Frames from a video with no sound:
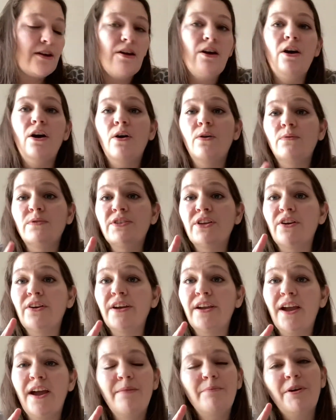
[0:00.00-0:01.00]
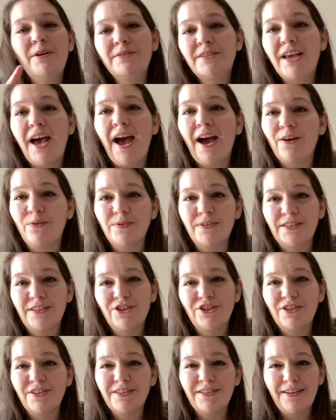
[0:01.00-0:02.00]
oh, sorry, I'm on to
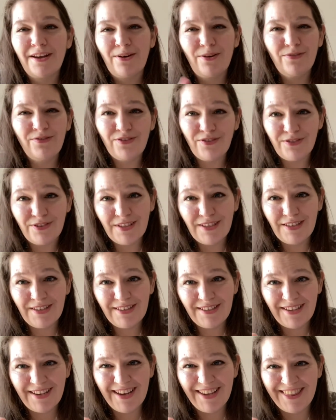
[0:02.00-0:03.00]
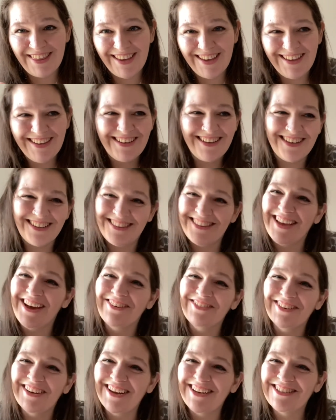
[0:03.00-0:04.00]
acquisitions now, if you didn't get that
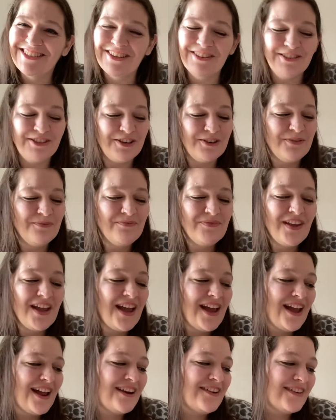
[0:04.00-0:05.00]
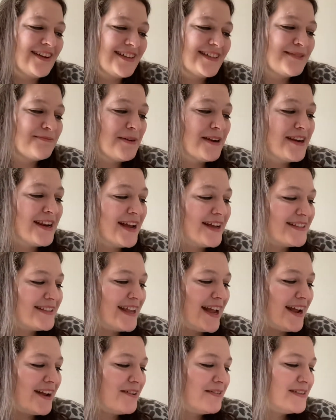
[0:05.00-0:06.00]
when I showed you. Anyways, my next
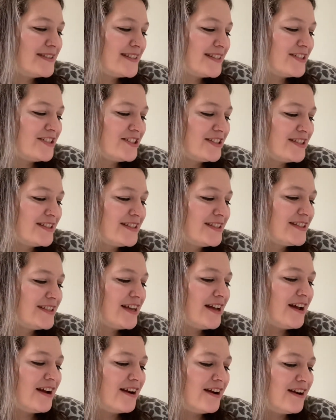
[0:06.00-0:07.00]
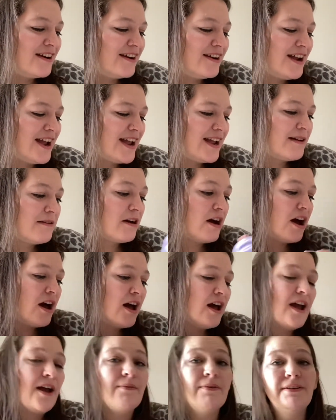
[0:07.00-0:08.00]
acquisitions are,
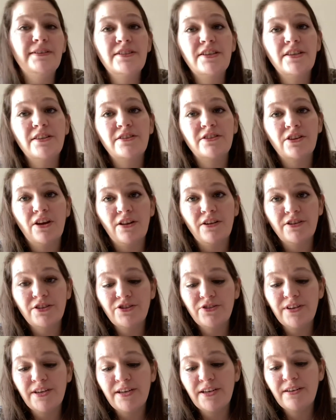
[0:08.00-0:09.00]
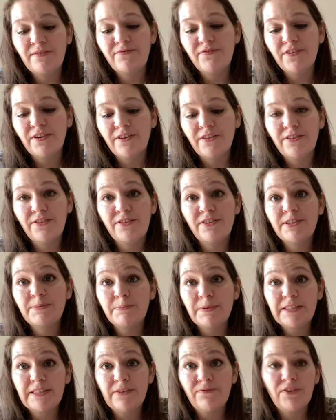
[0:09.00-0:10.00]
I went to the Dollar Tree
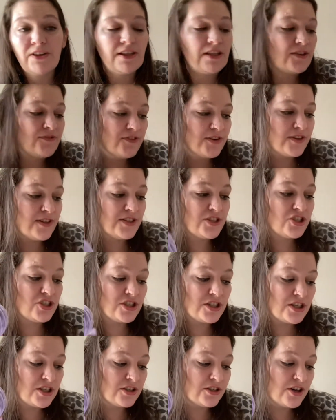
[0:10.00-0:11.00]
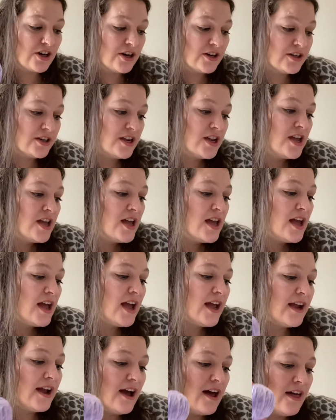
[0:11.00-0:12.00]
specifically for the chenille yarn.
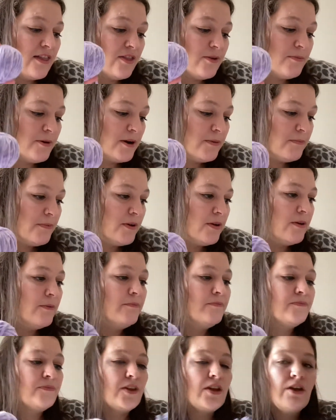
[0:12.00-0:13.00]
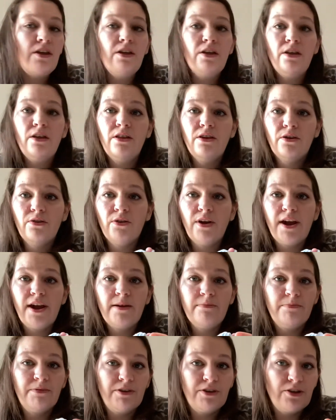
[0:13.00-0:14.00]
I got the purple, gray,
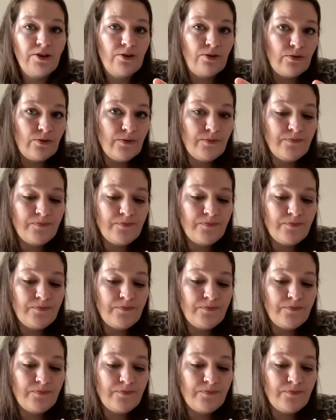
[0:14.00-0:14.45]
blue,